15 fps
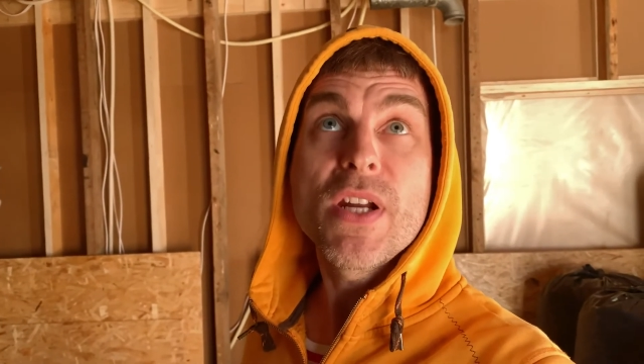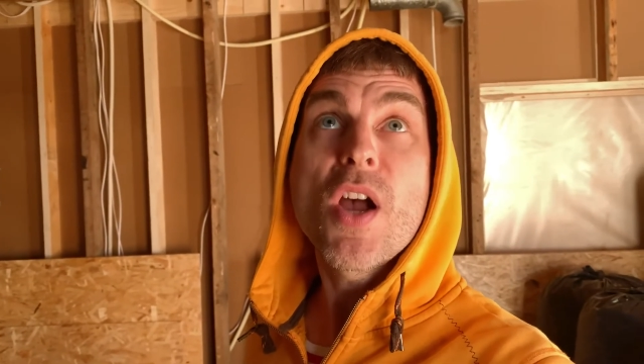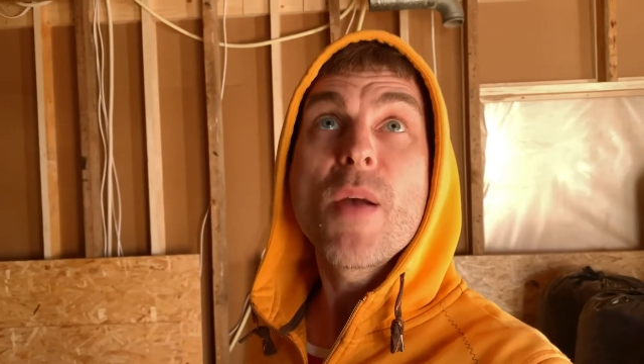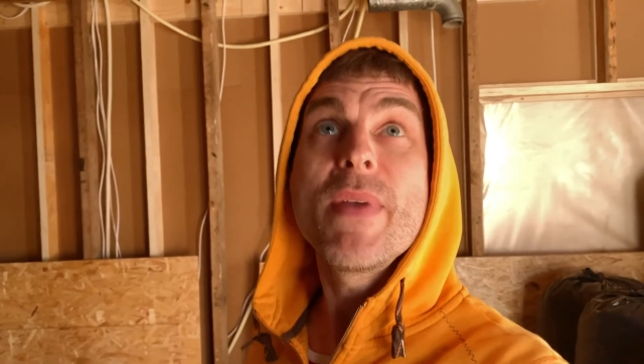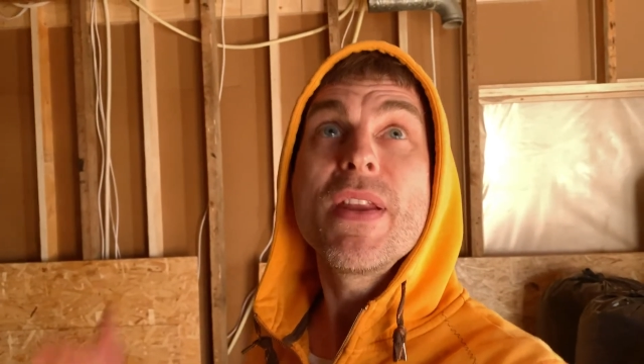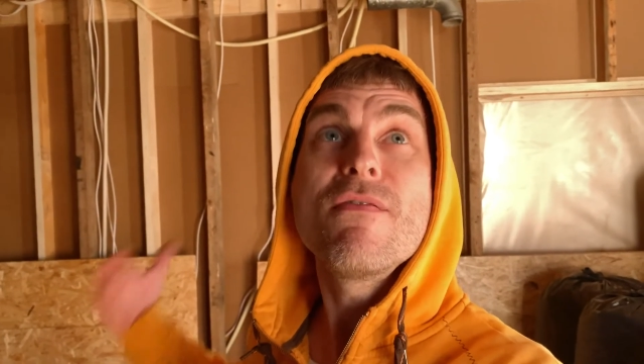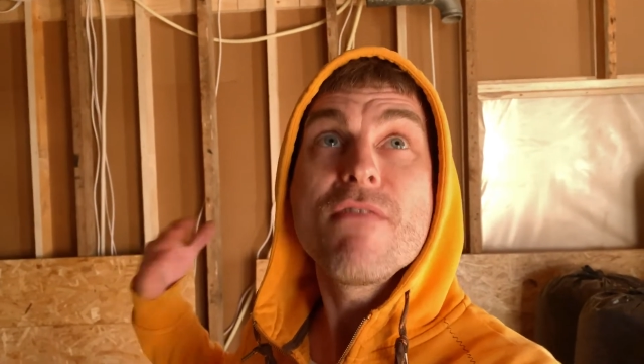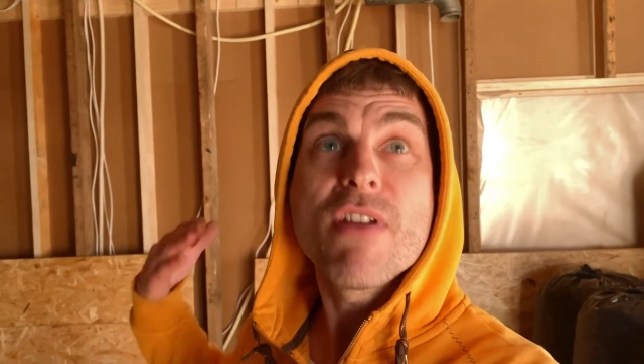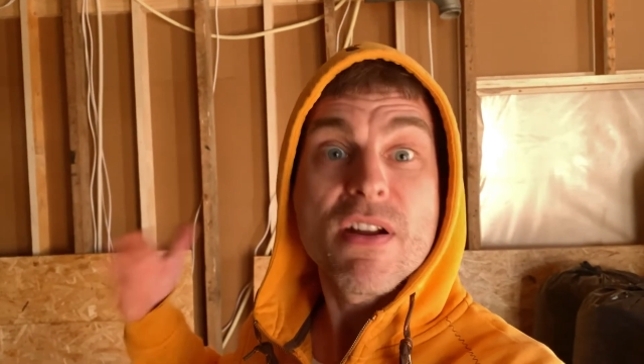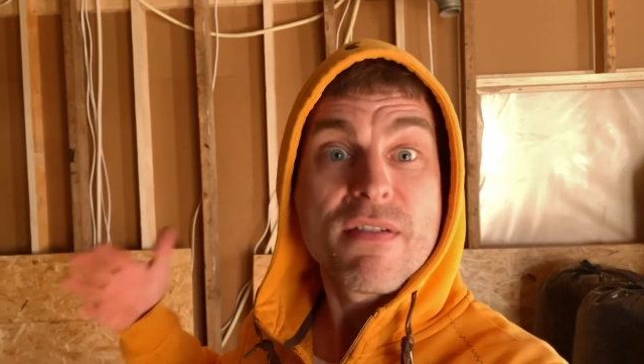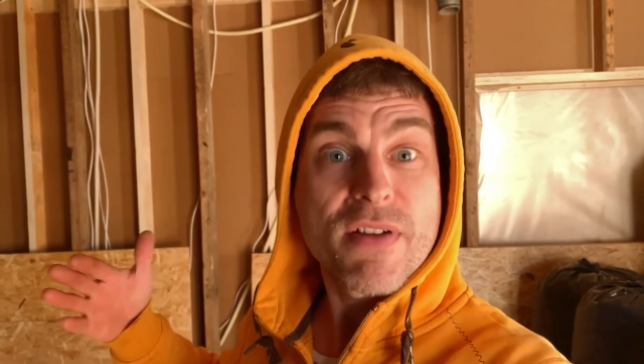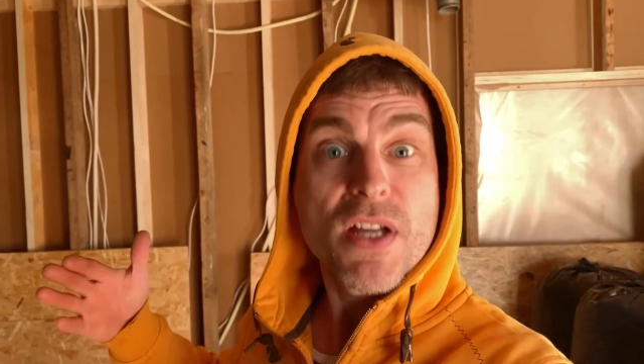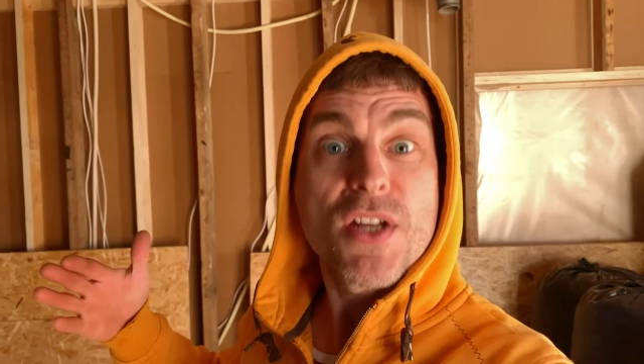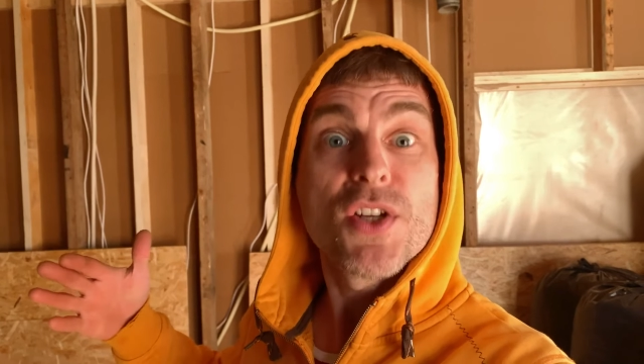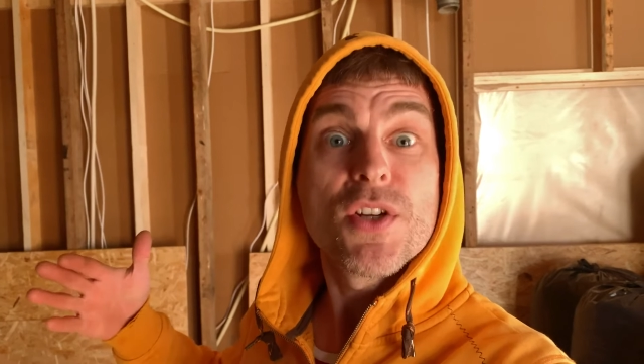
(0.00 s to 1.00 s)
I'm in
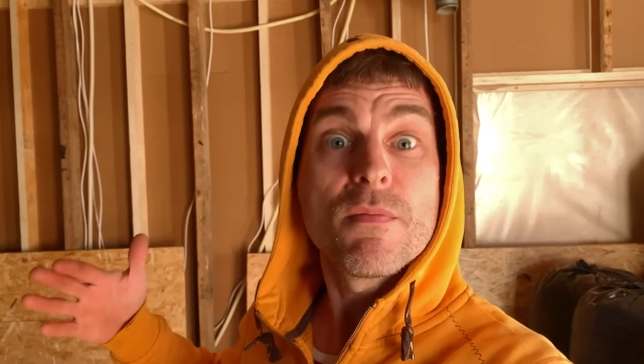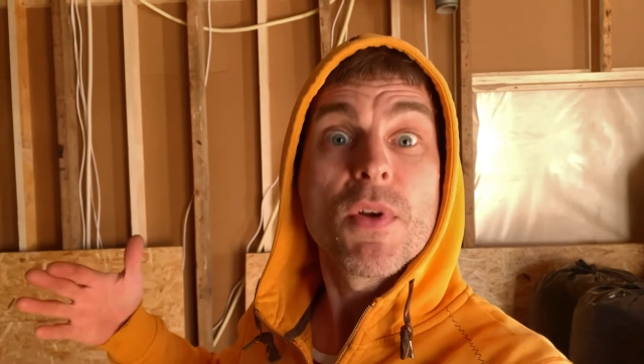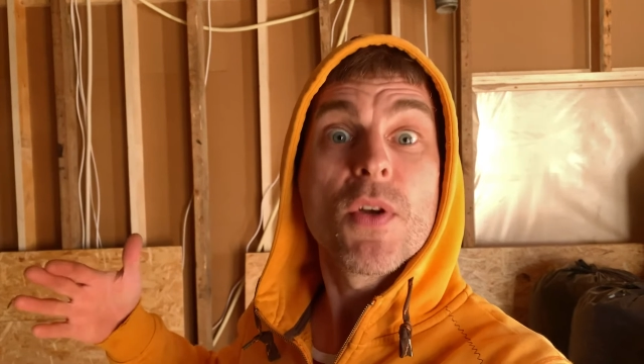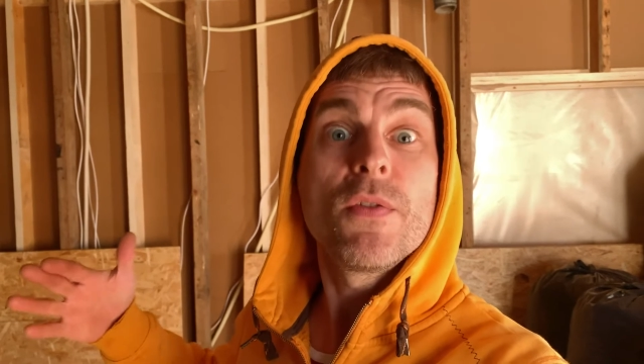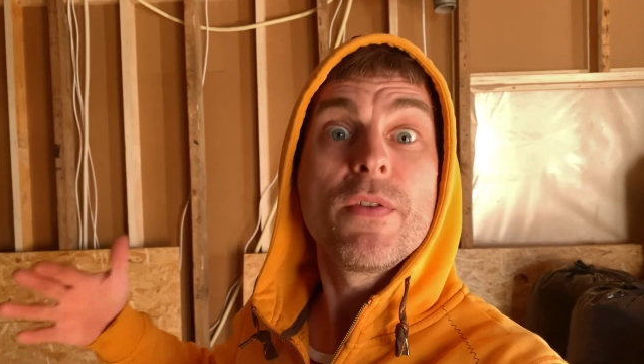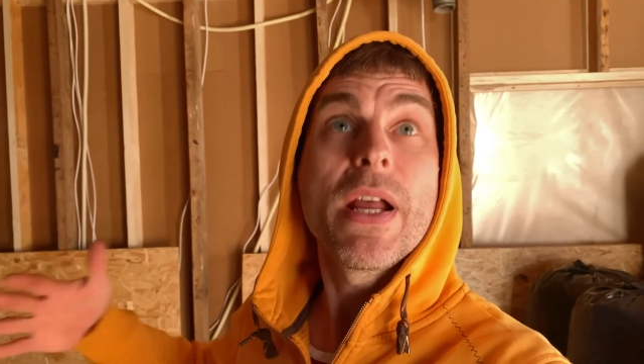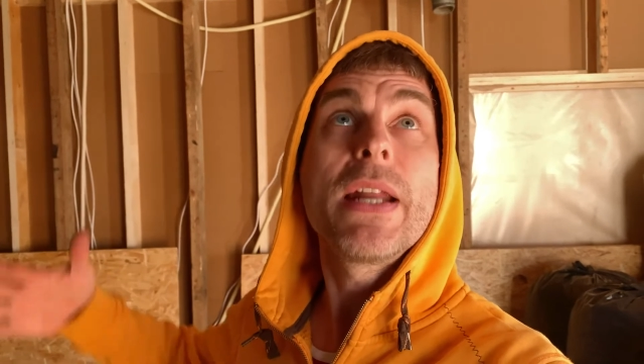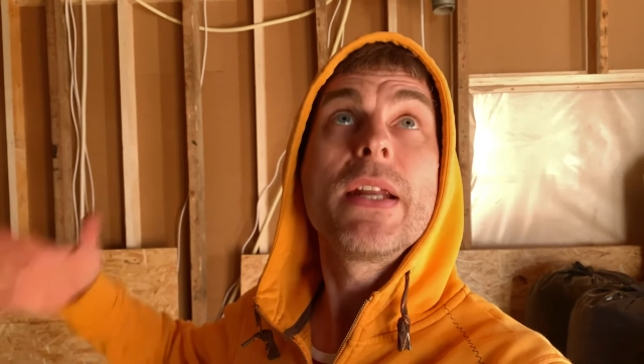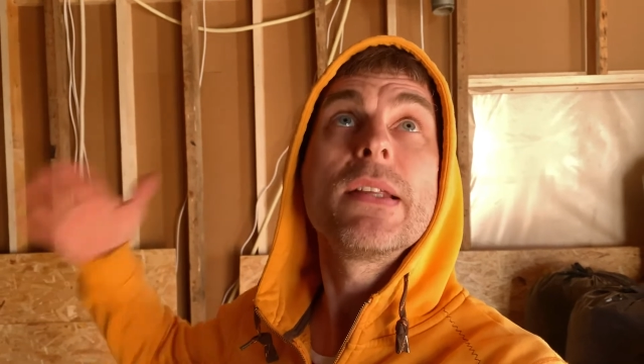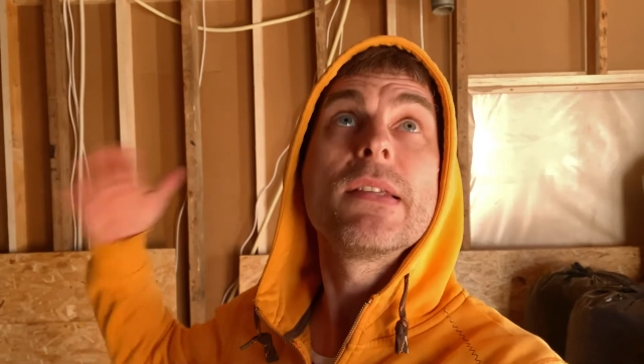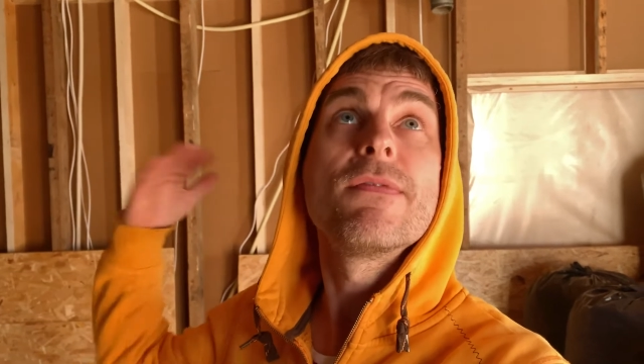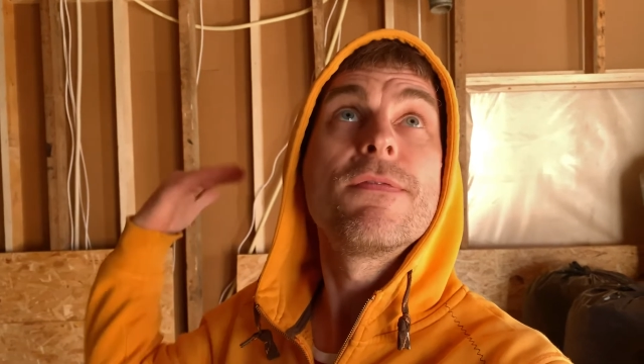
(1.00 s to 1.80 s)
renovation mode, and it's